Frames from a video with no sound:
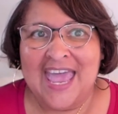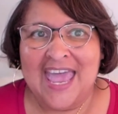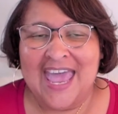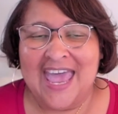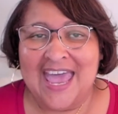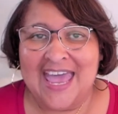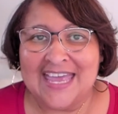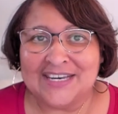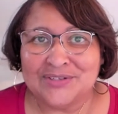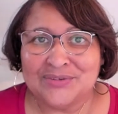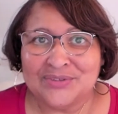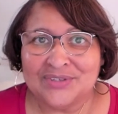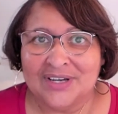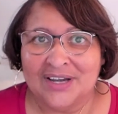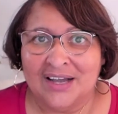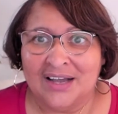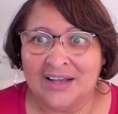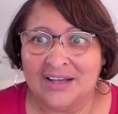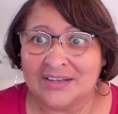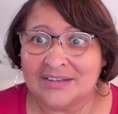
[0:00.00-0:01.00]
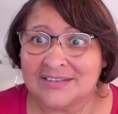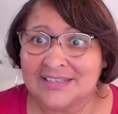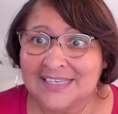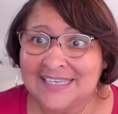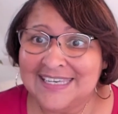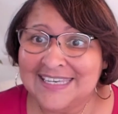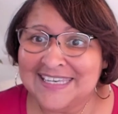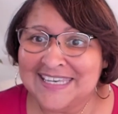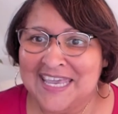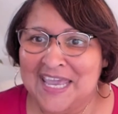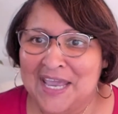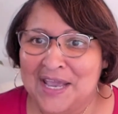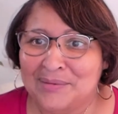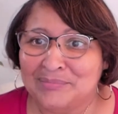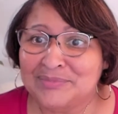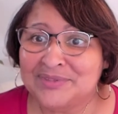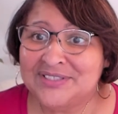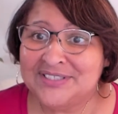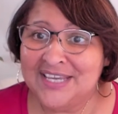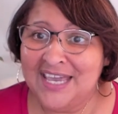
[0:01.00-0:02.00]
And uh,
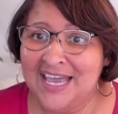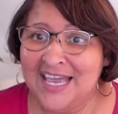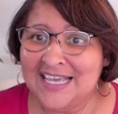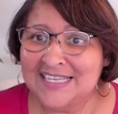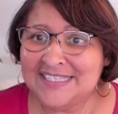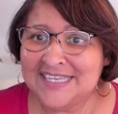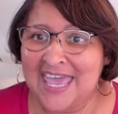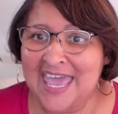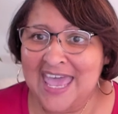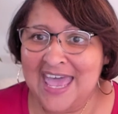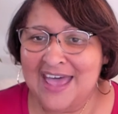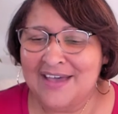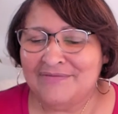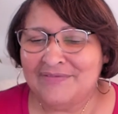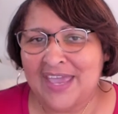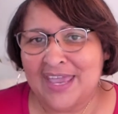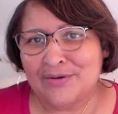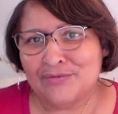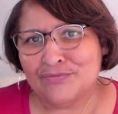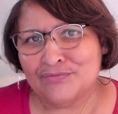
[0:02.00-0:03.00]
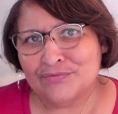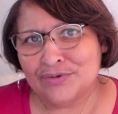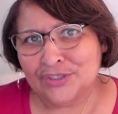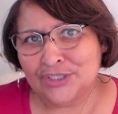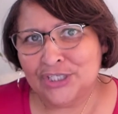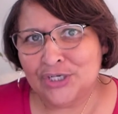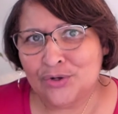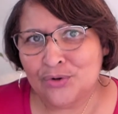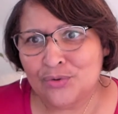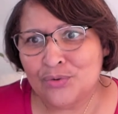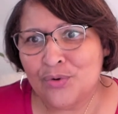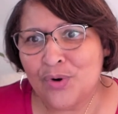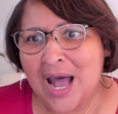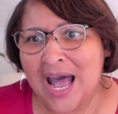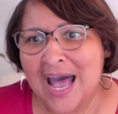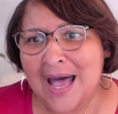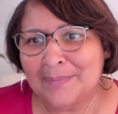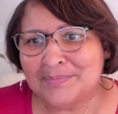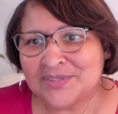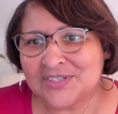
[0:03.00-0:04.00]
Ecamm does have a really cool
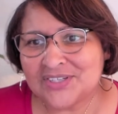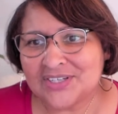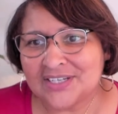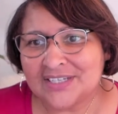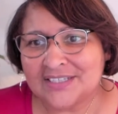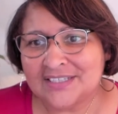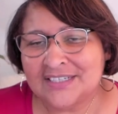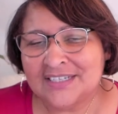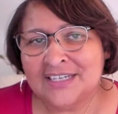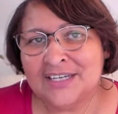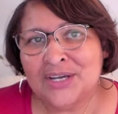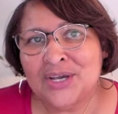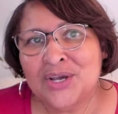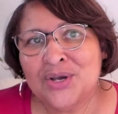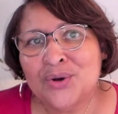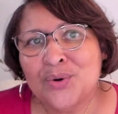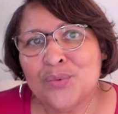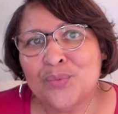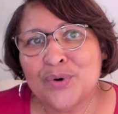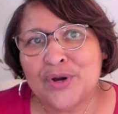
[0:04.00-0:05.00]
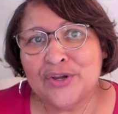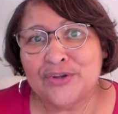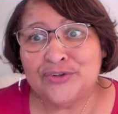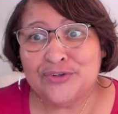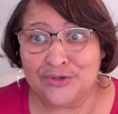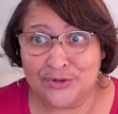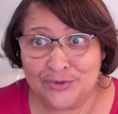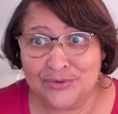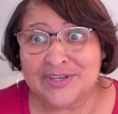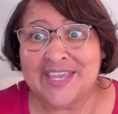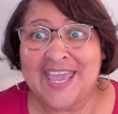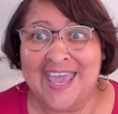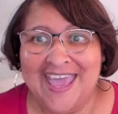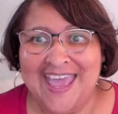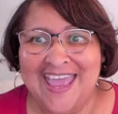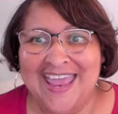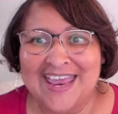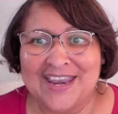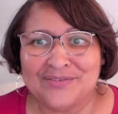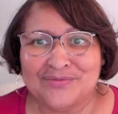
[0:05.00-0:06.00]
option where you
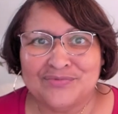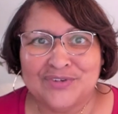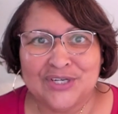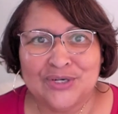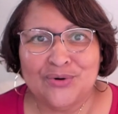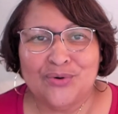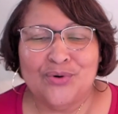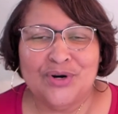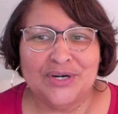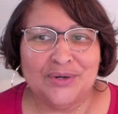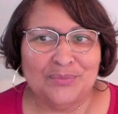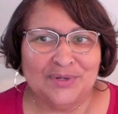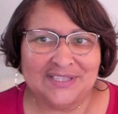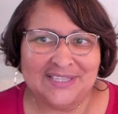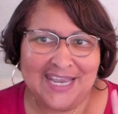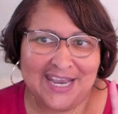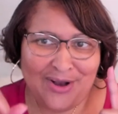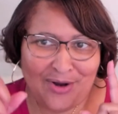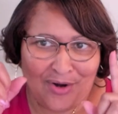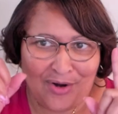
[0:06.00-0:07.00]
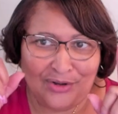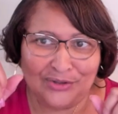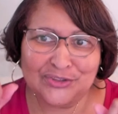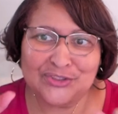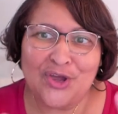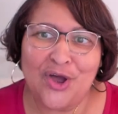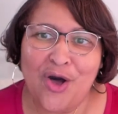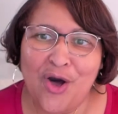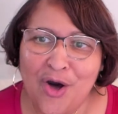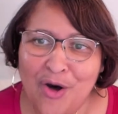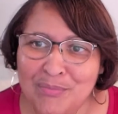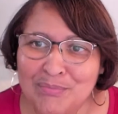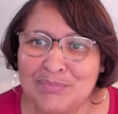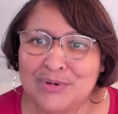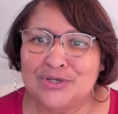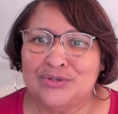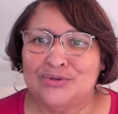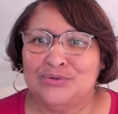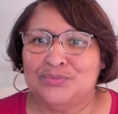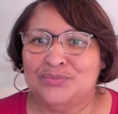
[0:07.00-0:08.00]
can record in what they call tall
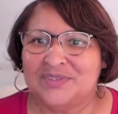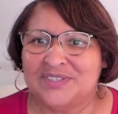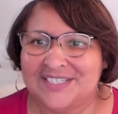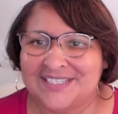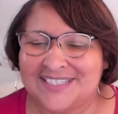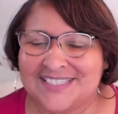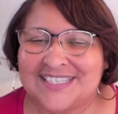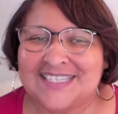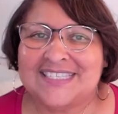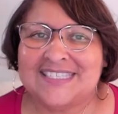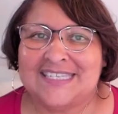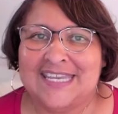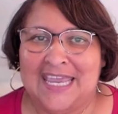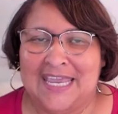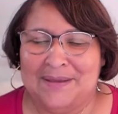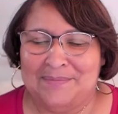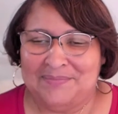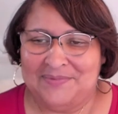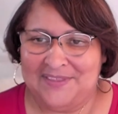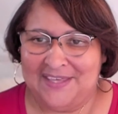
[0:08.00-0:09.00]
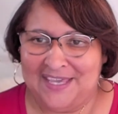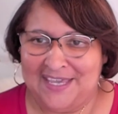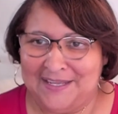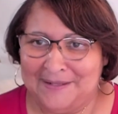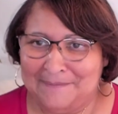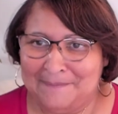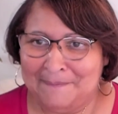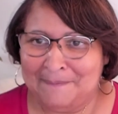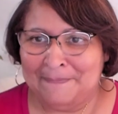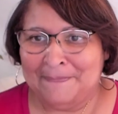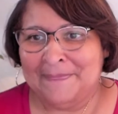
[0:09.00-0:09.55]
mode, which is the same thing.